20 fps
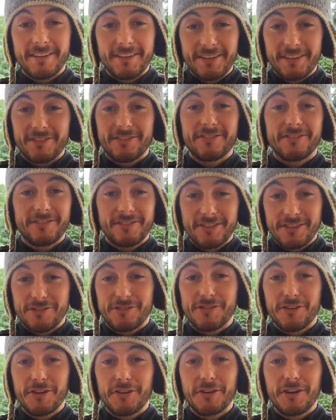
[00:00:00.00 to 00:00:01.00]
Just
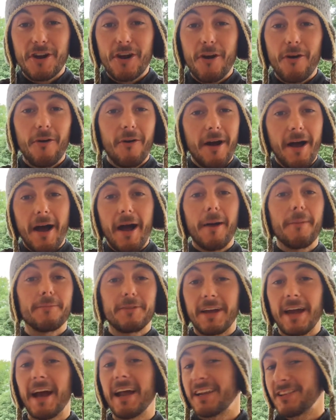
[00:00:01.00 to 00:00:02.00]
so you know, I'm
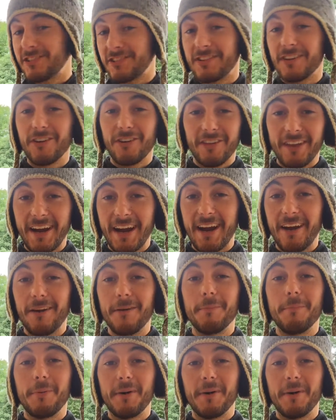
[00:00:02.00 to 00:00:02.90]
kind of still there,